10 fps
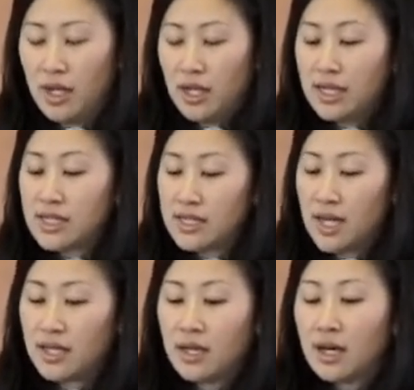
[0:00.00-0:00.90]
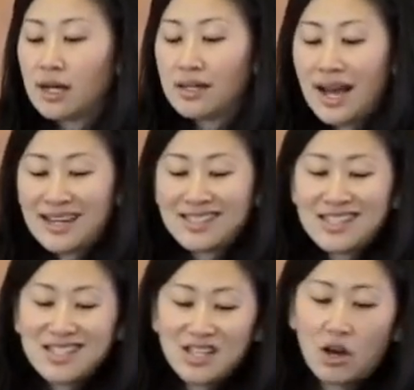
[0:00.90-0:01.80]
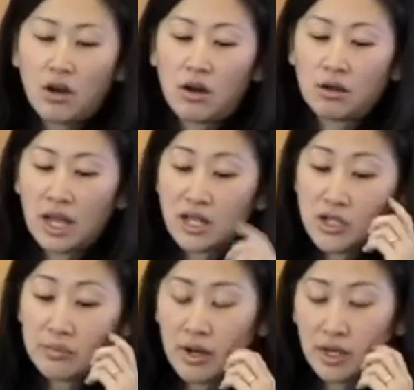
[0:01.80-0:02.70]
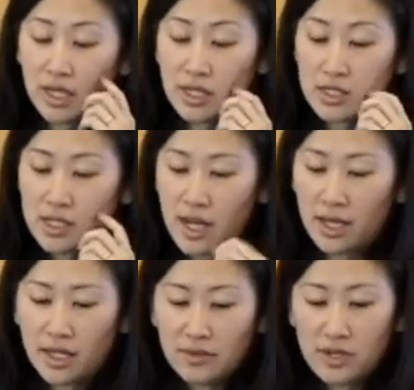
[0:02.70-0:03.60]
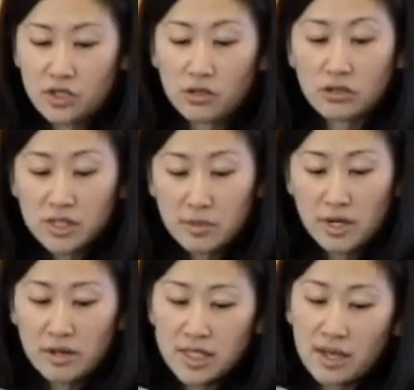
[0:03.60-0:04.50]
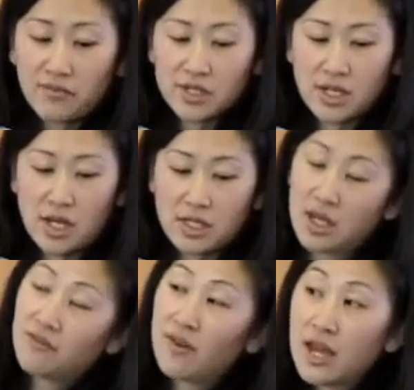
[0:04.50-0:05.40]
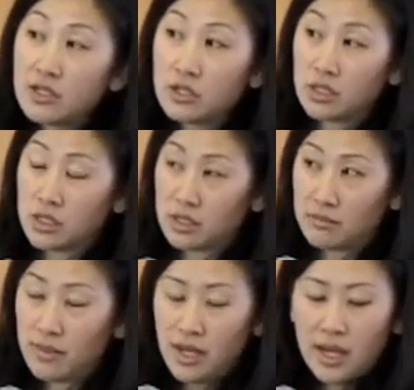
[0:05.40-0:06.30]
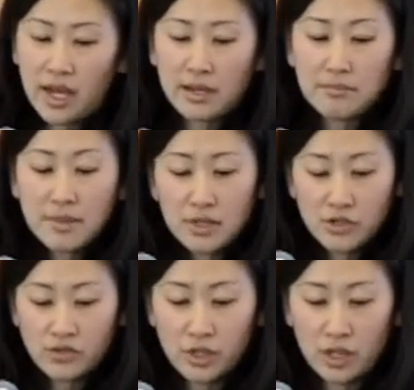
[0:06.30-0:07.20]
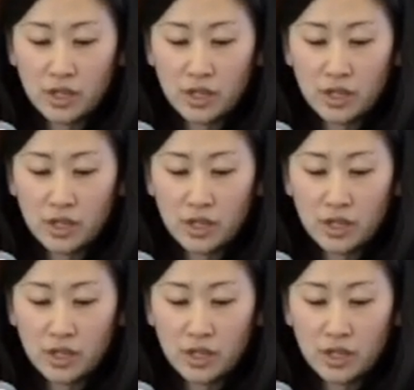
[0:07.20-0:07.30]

Instead, classes on Asian Americans at evangelical seminaries emphasize evangelism and ministry